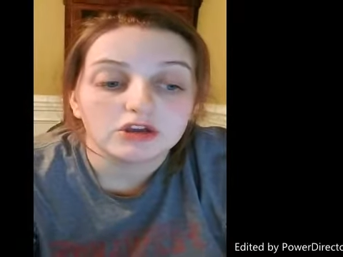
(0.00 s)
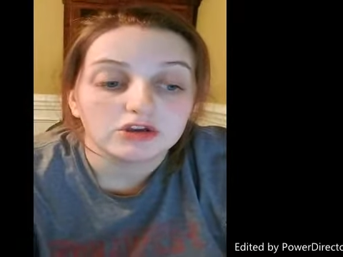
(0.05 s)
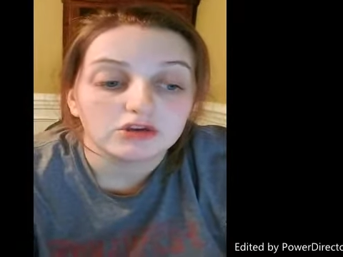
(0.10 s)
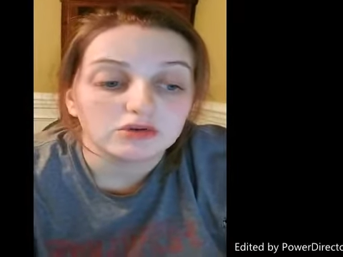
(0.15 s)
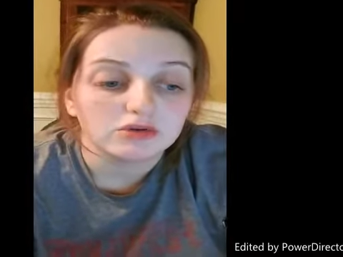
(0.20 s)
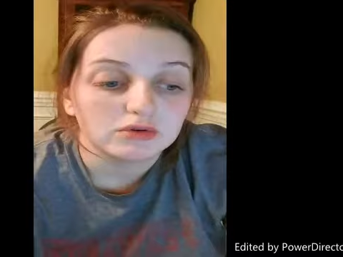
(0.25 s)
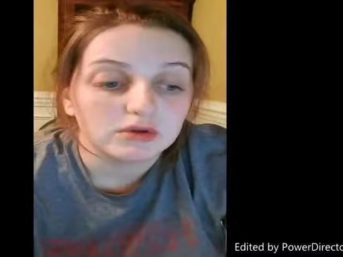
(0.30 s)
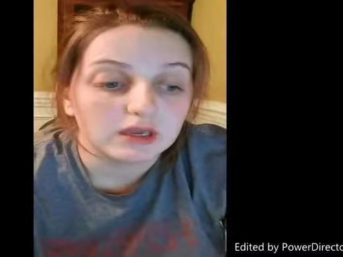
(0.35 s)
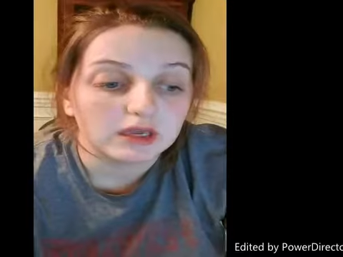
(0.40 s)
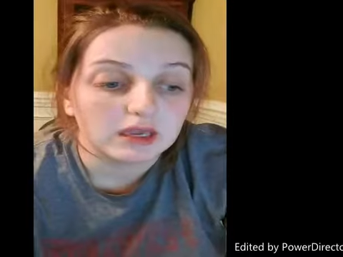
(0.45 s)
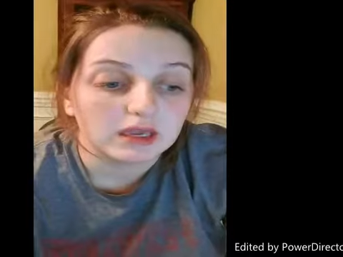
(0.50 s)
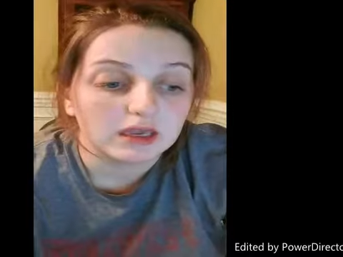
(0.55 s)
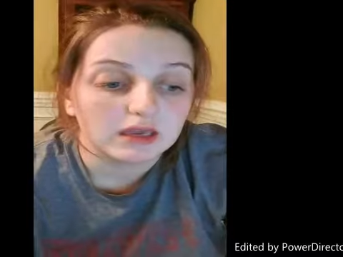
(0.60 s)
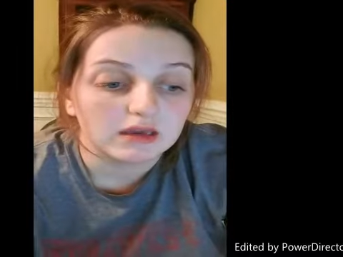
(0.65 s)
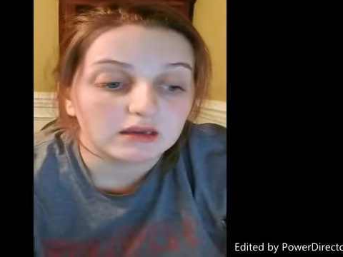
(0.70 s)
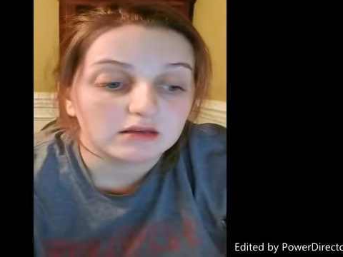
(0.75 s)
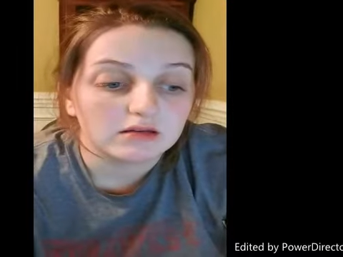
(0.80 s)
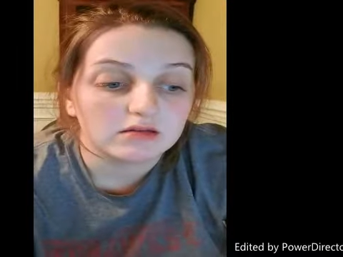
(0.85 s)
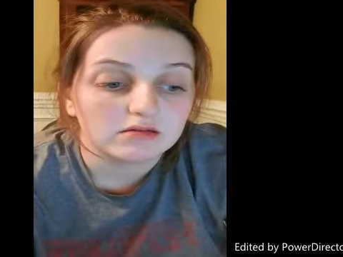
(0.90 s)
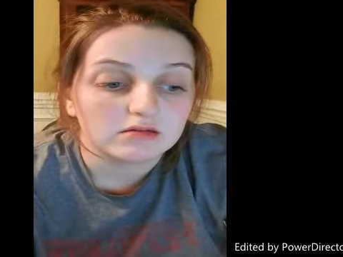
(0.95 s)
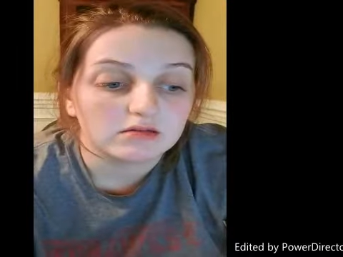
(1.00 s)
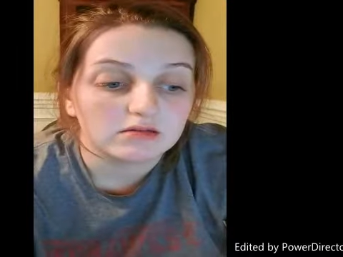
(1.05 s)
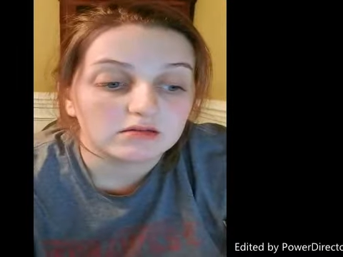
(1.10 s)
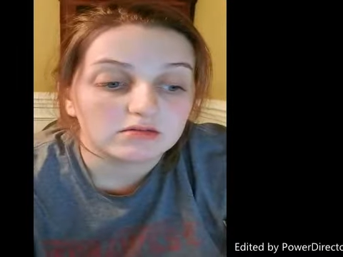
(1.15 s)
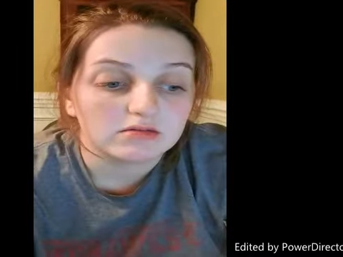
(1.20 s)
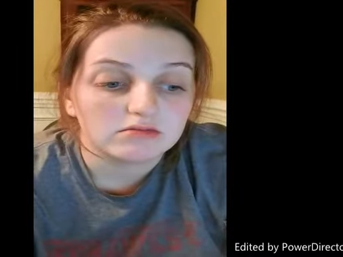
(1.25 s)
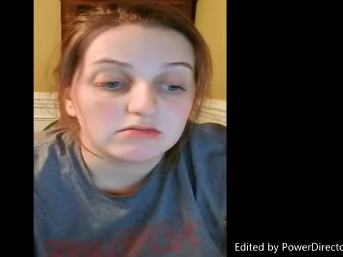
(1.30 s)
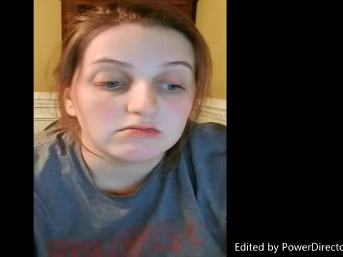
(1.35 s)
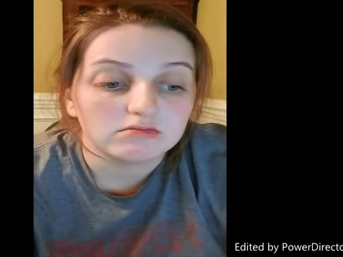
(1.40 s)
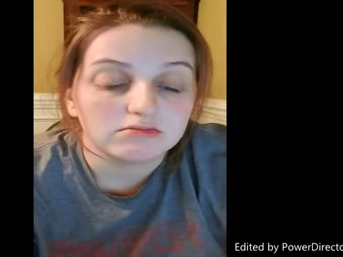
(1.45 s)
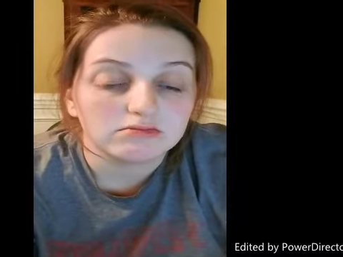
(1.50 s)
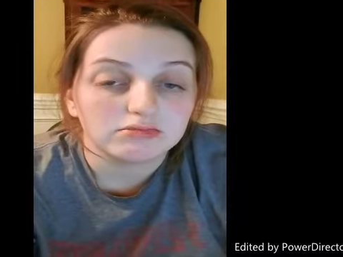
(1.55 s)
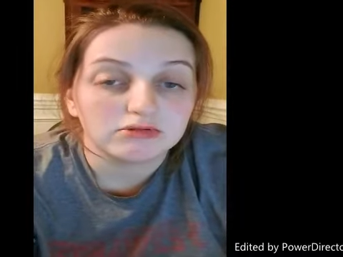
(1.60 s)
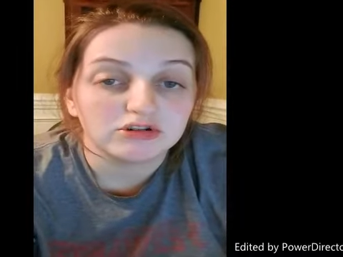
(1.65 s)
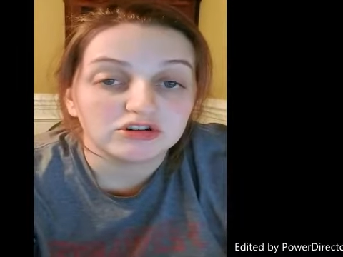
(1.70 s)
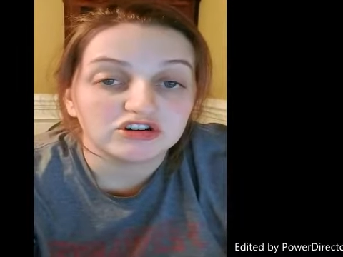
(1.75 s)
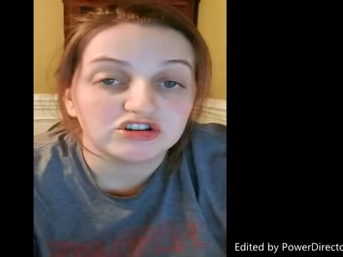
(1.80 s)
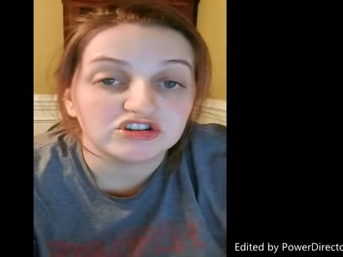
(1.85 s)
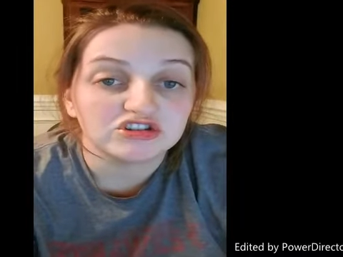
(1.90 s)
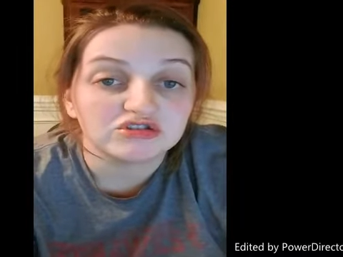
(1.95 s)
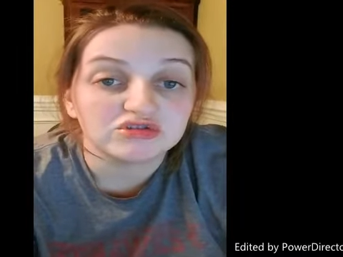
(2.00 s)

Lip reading: You can put